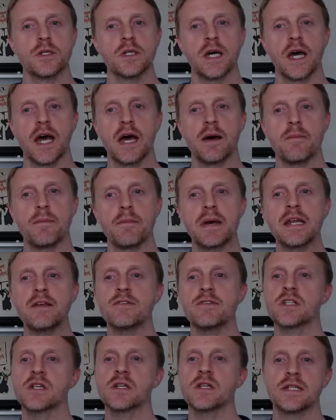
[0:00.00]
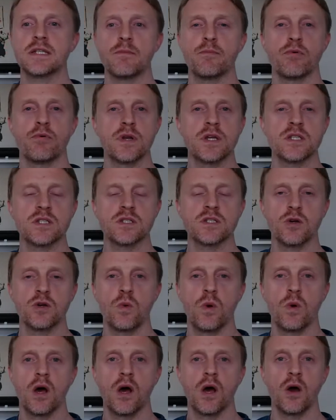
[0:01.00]
Many of his contemporaries who
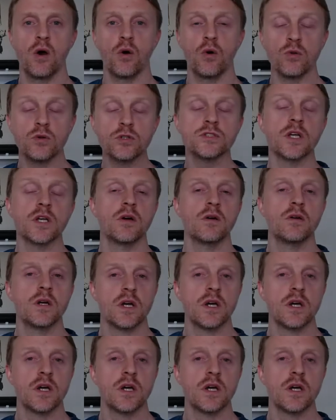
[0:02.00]
were also